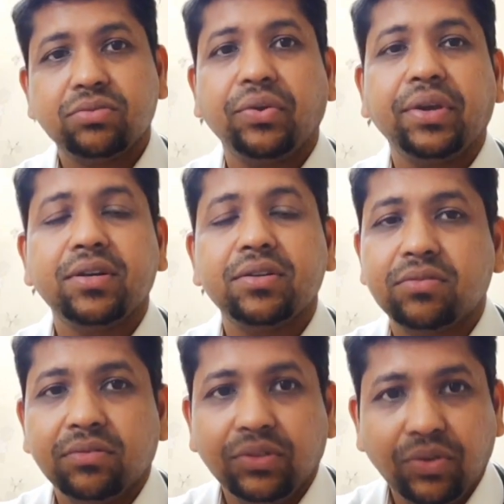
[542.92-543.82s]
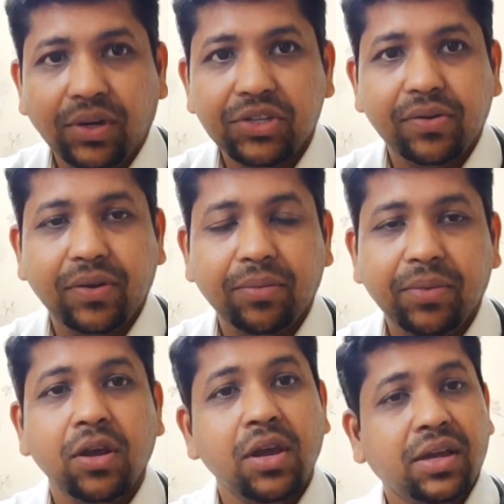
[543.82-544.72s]
3 years. You understand what I
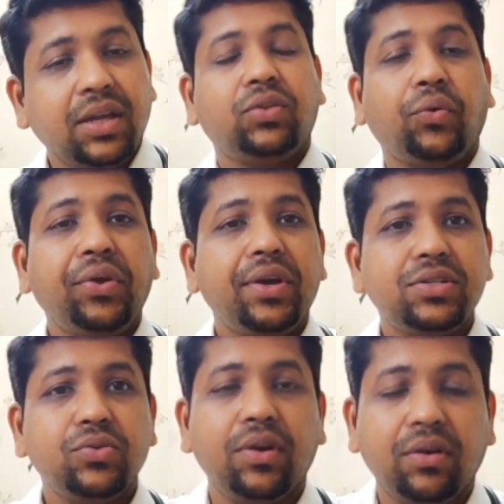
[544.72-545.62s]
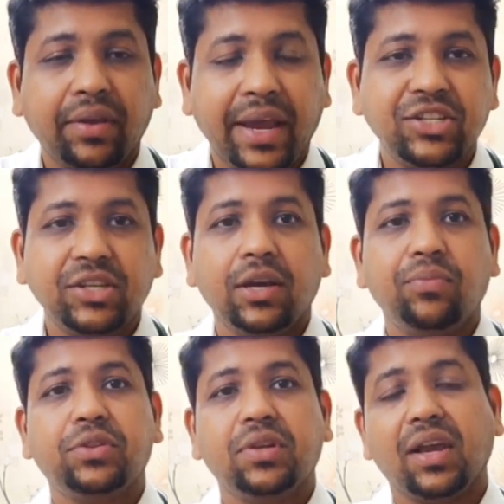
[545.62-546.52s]
mean? In 3 years, you are catching up
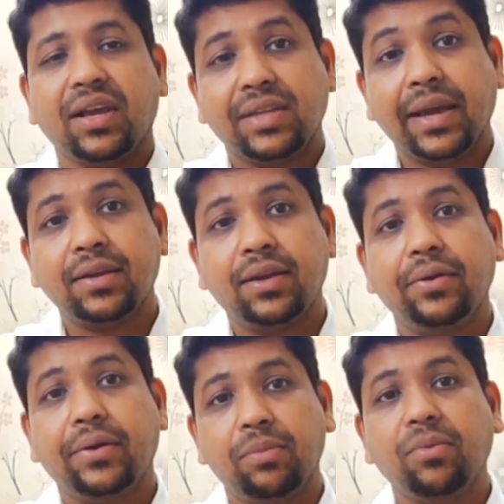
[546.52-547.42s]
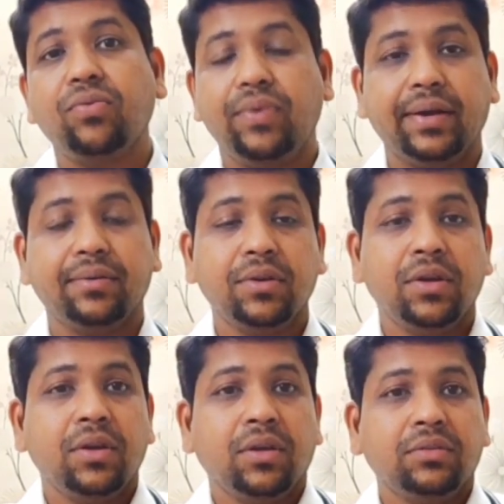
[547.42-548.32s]
with like 10 kilograms of fat.
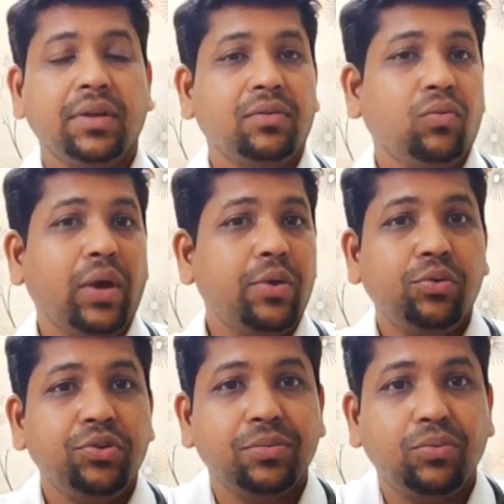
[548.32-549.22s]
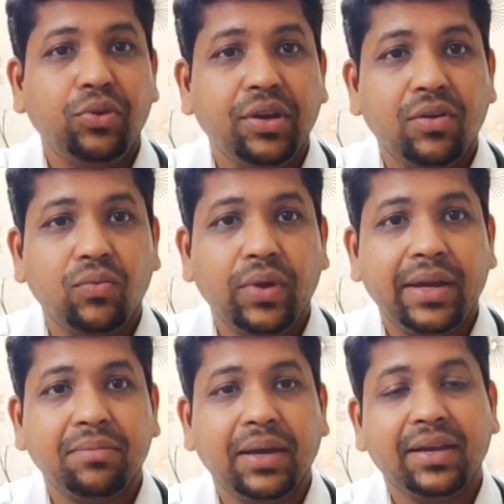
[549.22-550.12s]
Then why wouldn't you putting on
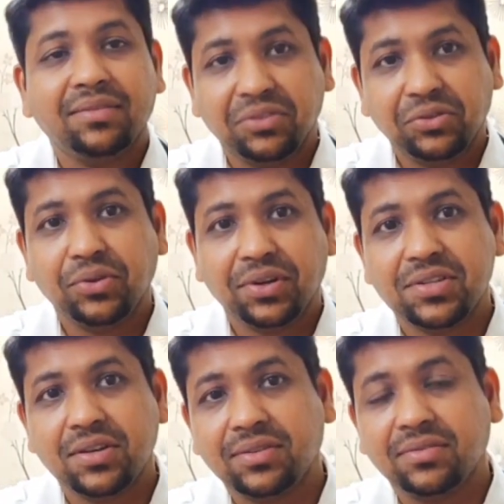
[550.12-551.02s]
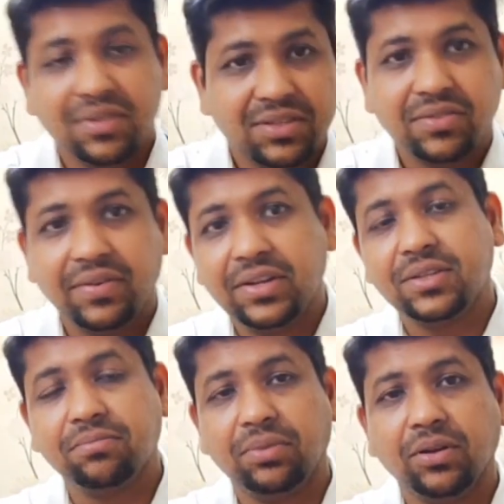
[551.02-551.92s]
weight, man? You understand? It's very
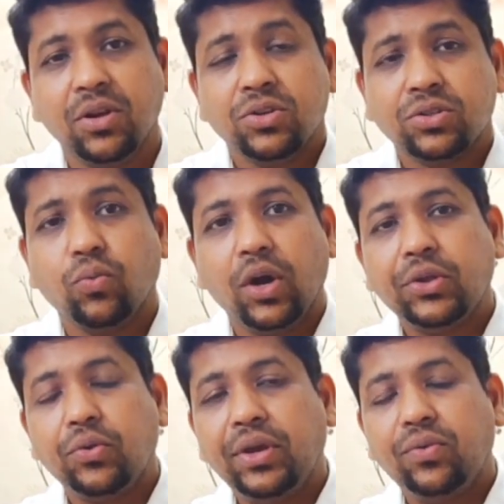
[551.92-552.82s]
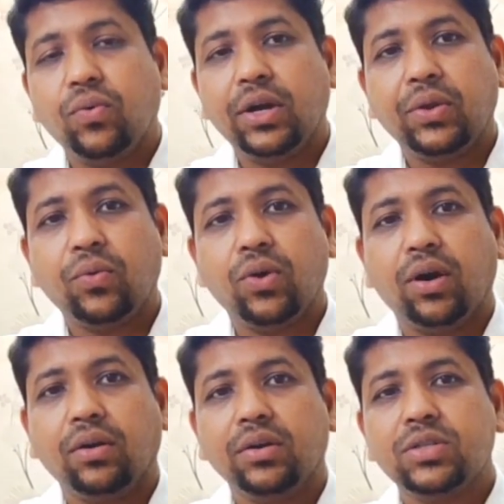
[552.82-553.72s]
simple. So what you eat, what you
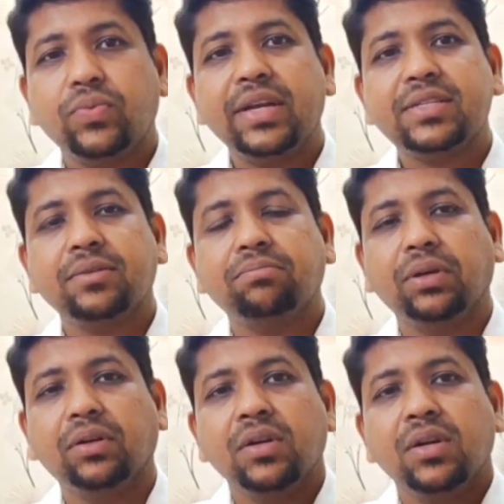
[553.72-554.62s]
are. It's very simple.